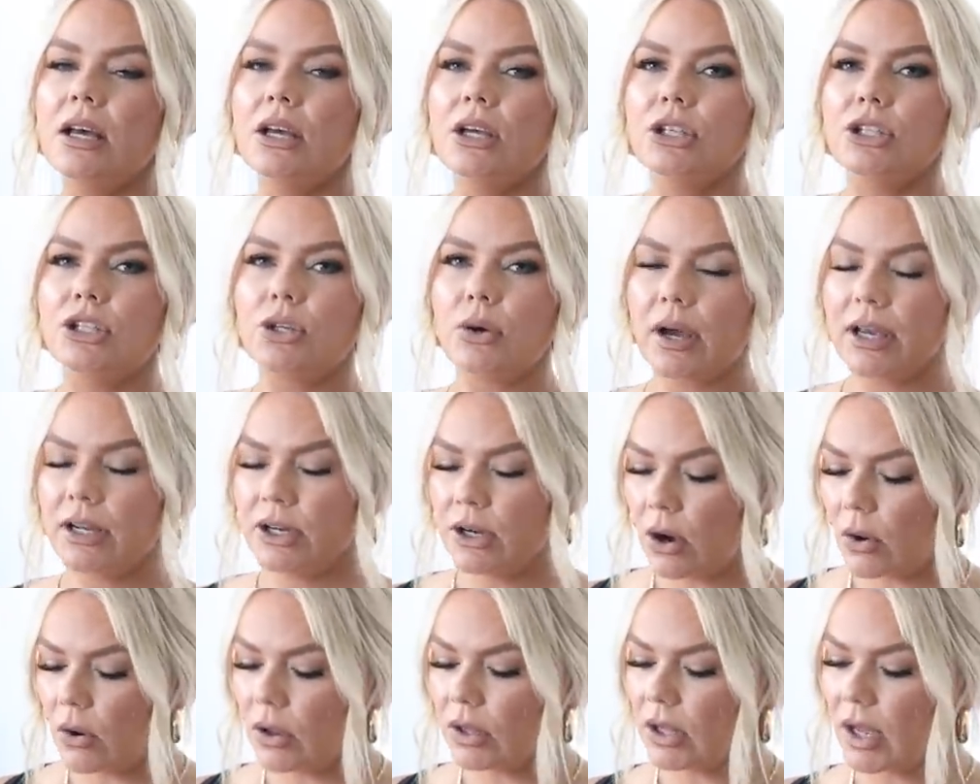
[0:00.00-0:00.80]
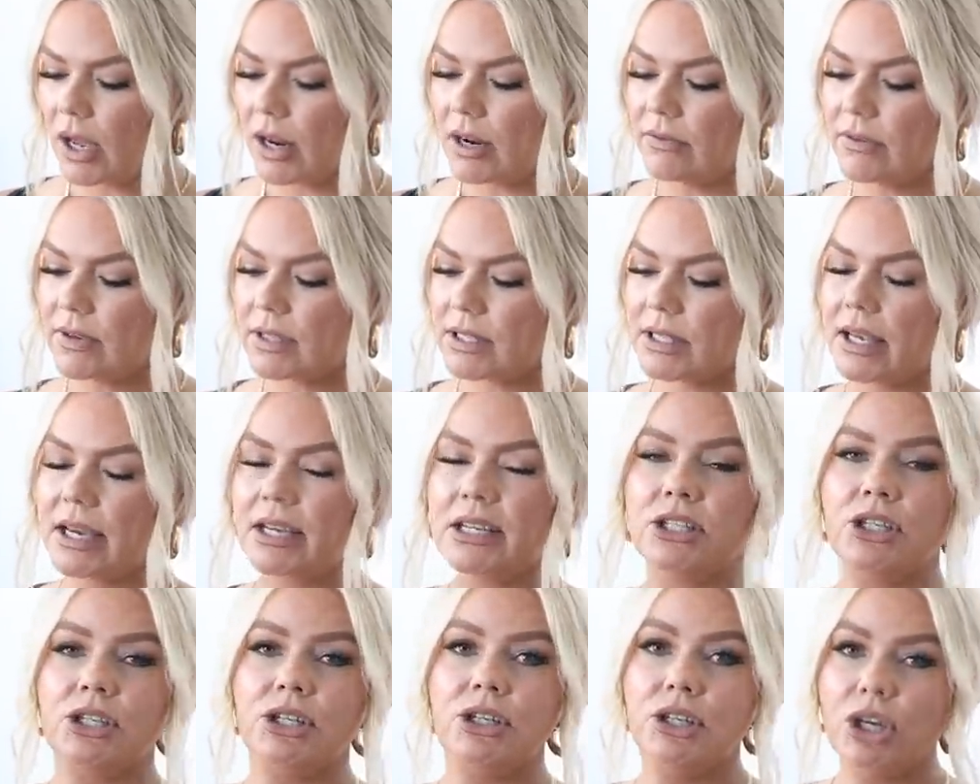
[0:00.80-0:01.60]
So I know a lot of us
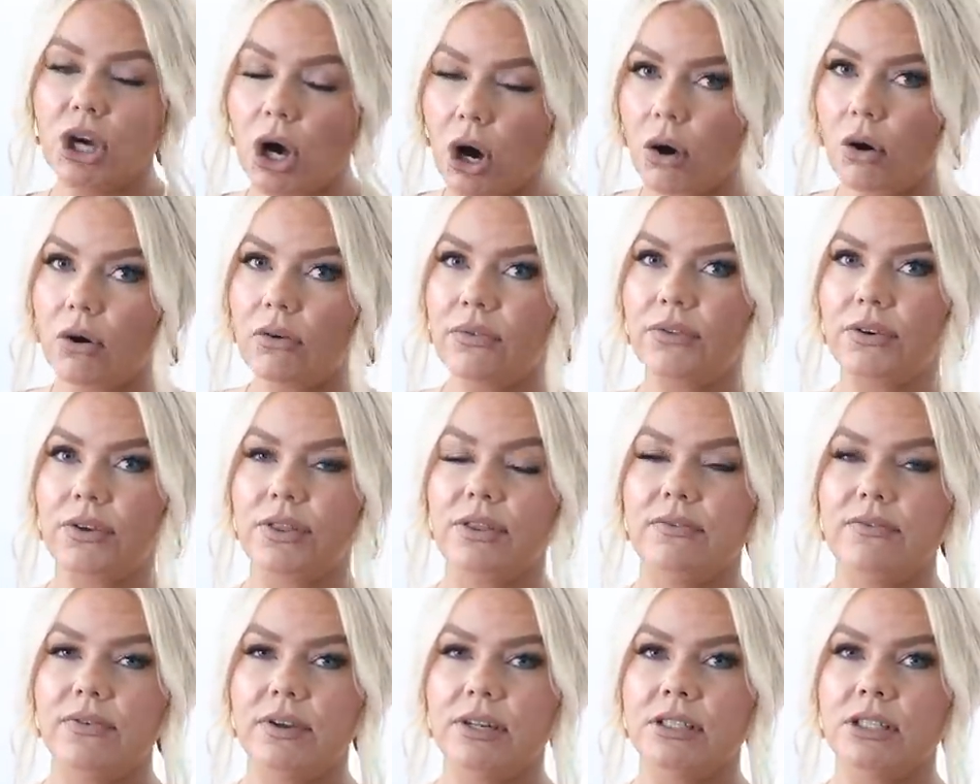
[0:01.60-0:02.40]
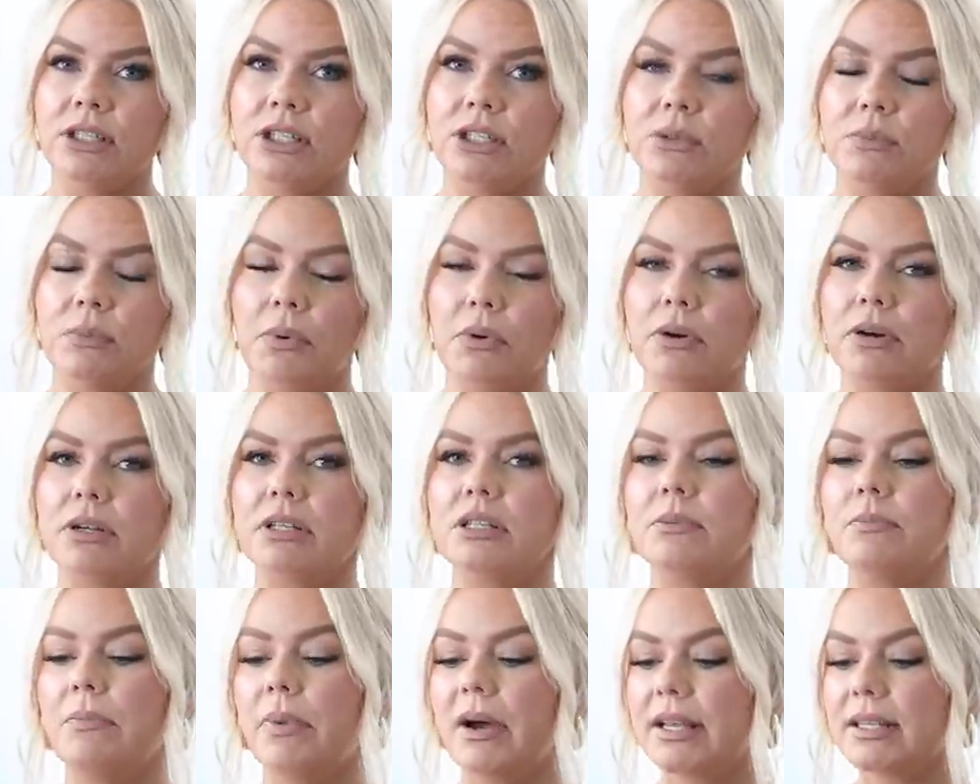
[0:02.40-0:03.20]
like to go for the vintage
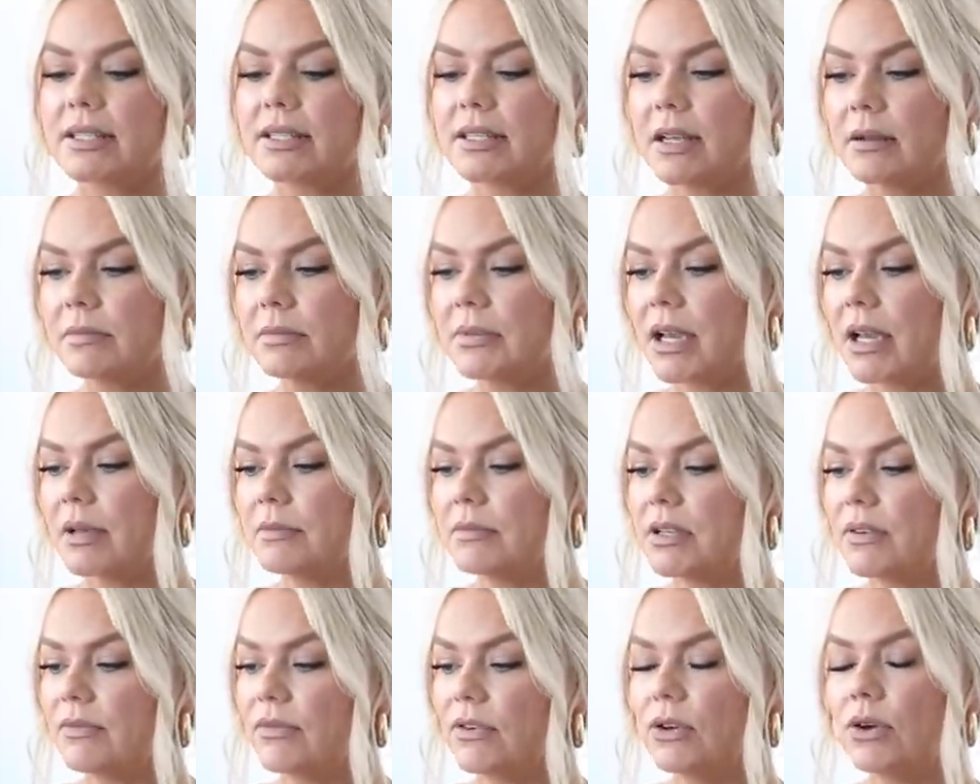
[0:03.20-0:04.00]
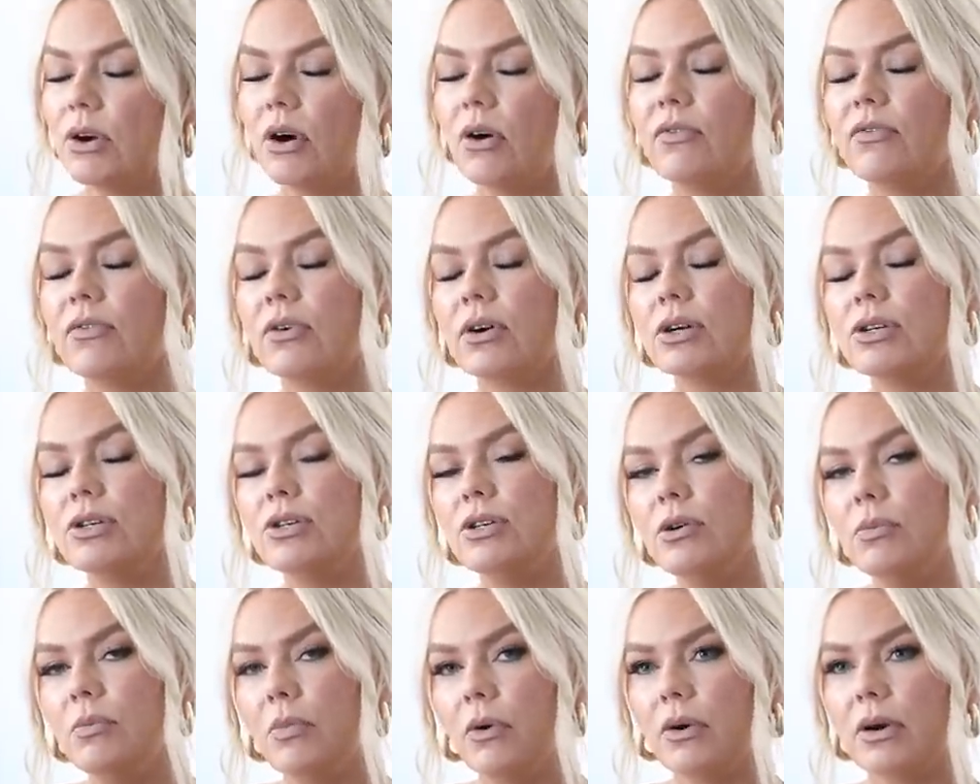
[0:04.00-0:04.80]
boards, but sometimes if you go for a
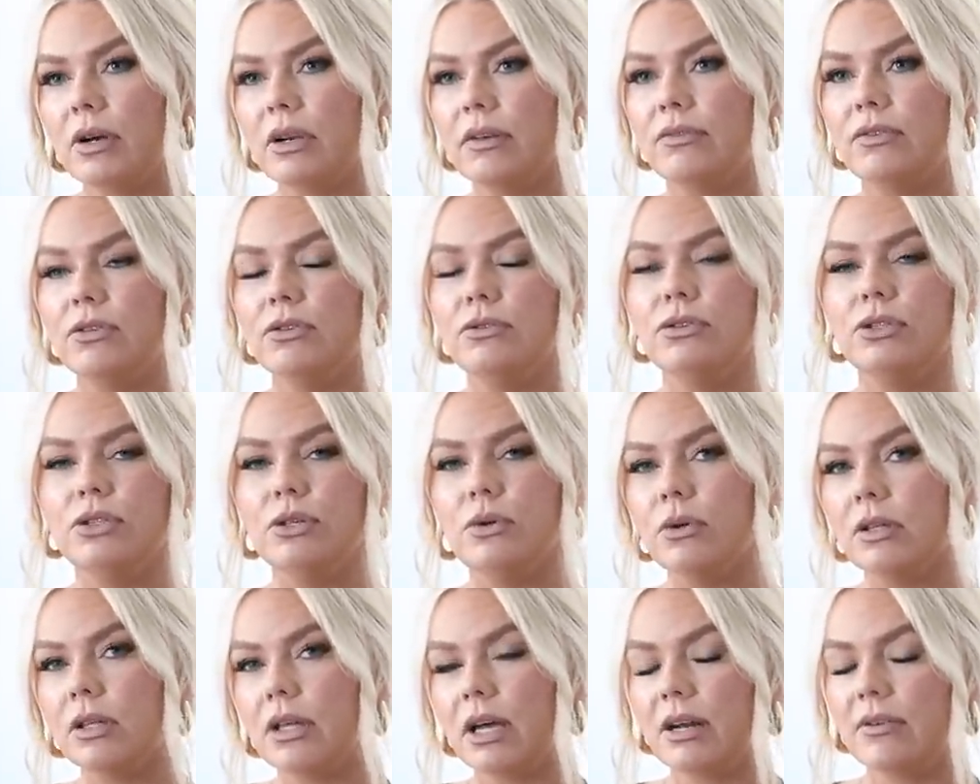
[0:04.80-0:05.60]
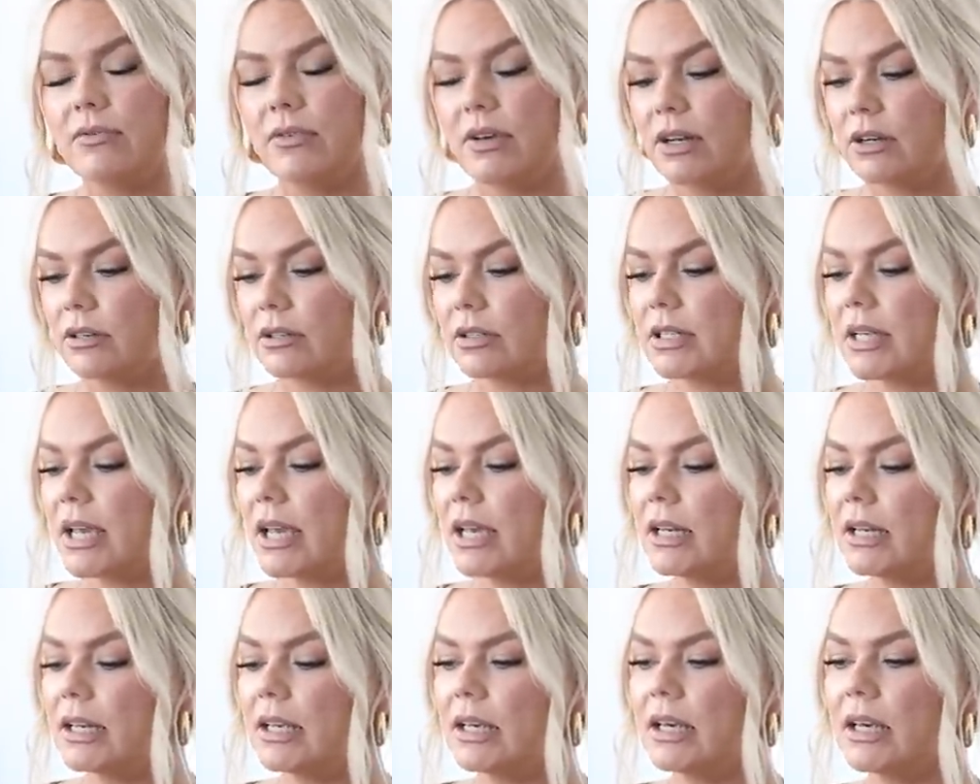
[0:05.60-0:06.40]
new board, if you do a lot of
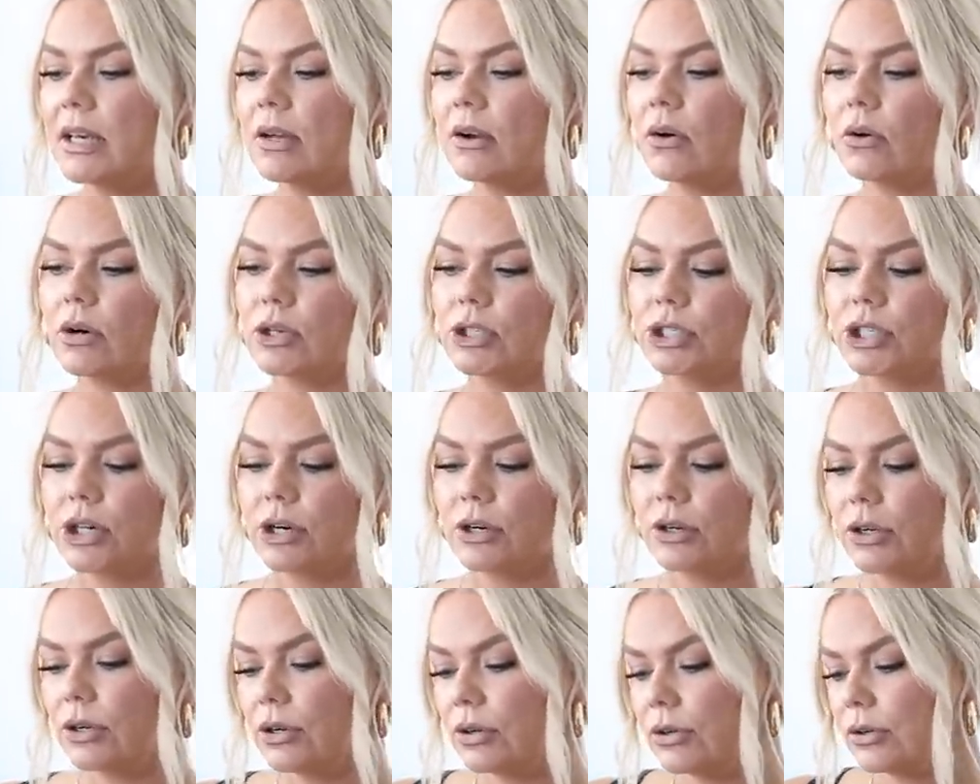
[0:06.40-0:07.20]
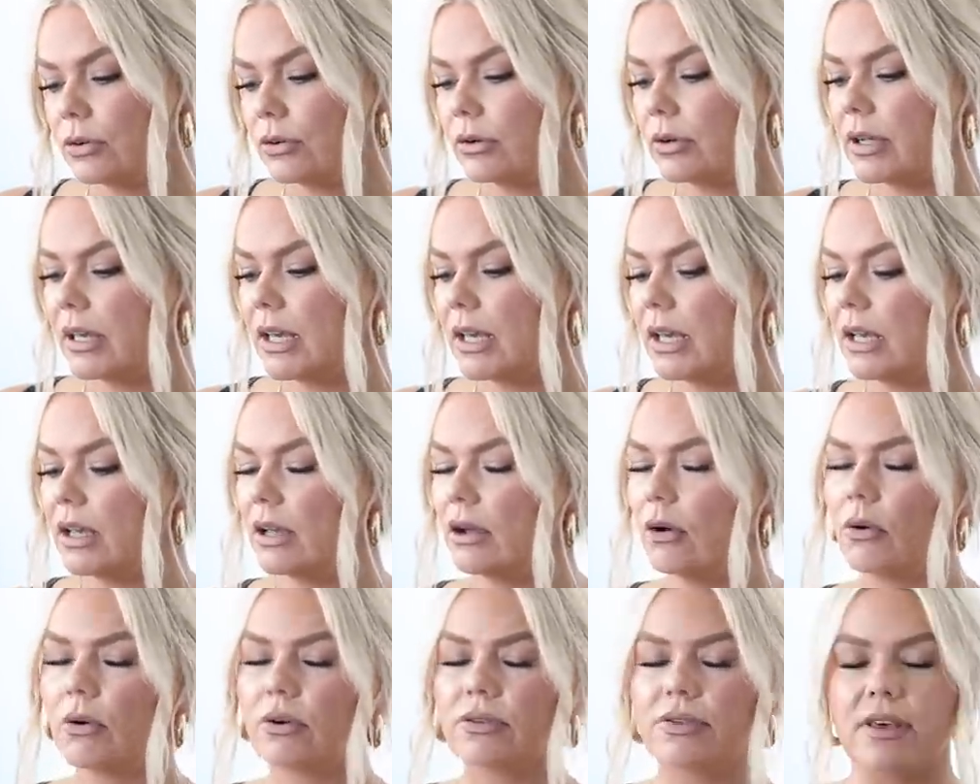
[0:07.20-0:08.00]
entertaining or
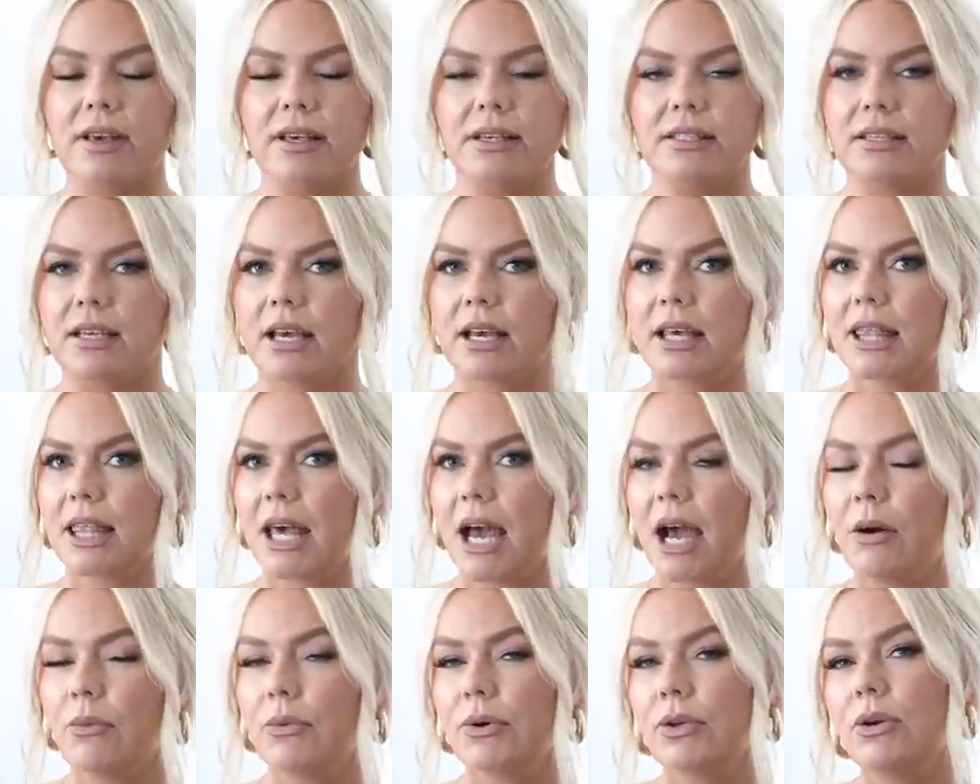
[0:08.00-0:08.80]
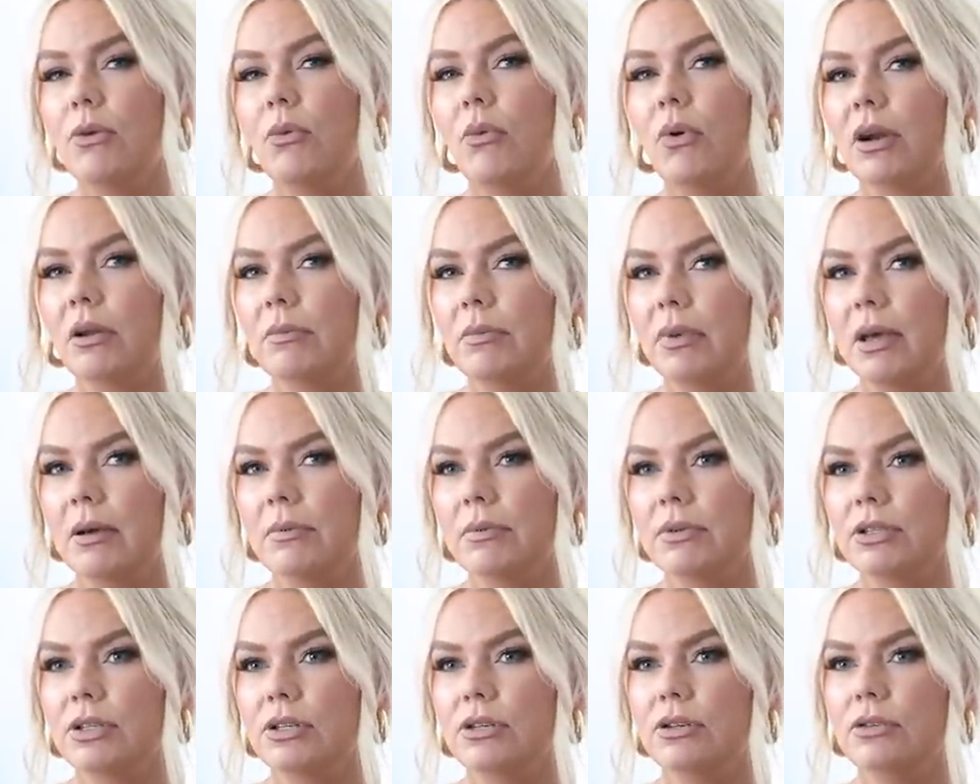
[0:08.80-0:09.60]
charcuterie or things like that where you want to be
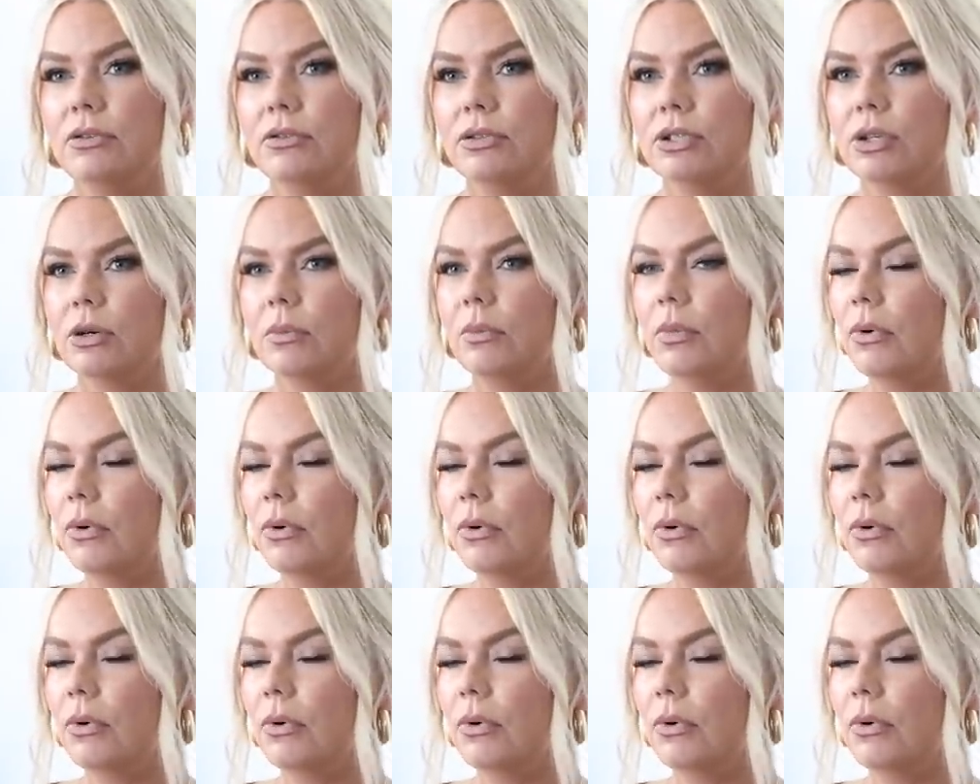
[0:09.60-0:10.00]
able to use your